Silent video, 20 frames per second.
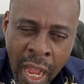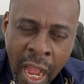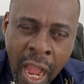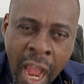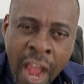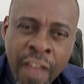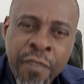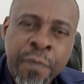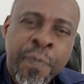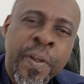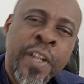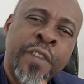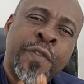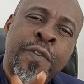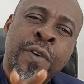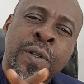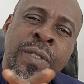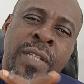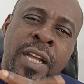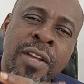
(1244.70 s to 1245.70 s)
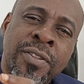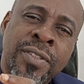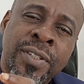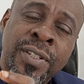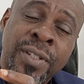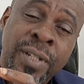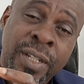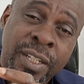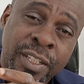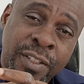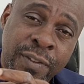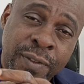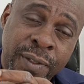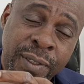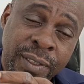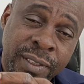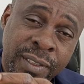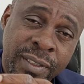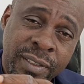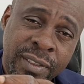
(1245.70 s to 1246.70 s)
I have paid $4,000 for
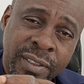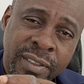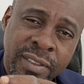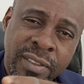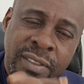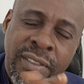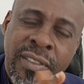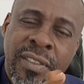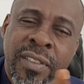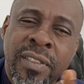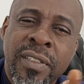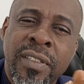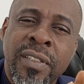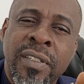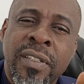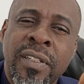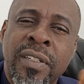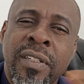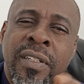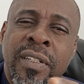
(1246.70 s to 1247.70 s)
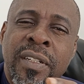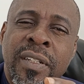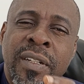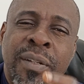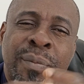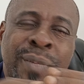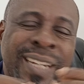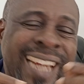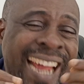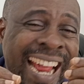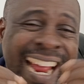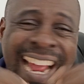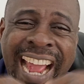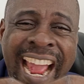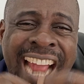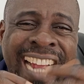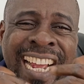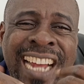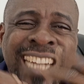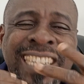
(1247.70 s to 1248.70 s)
it. But
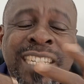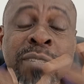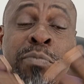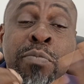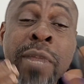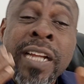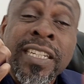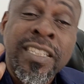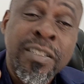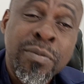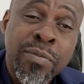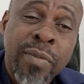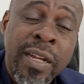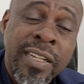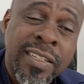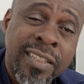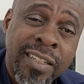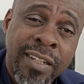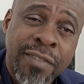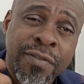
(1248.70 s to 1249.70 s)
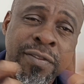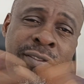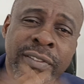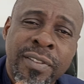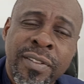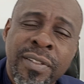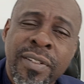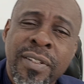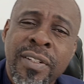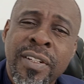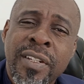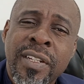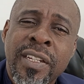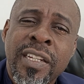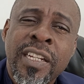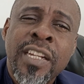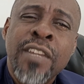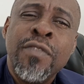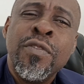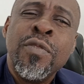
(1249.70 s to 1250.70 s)
I can't imagine myself
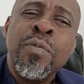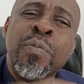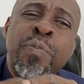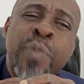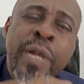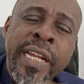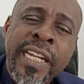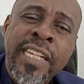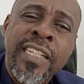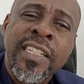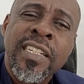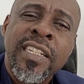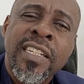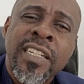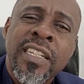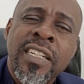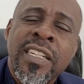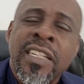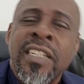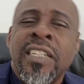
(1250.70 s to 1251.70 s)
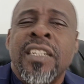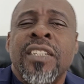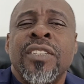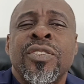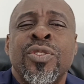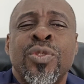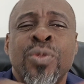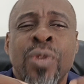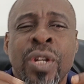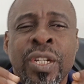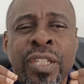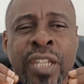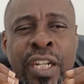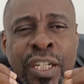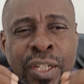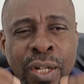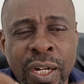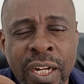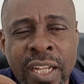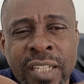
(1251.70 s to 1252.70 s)
even paying
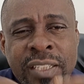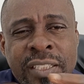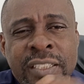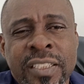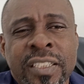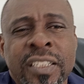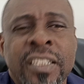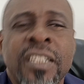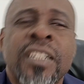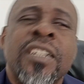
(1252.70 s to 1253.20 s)
$200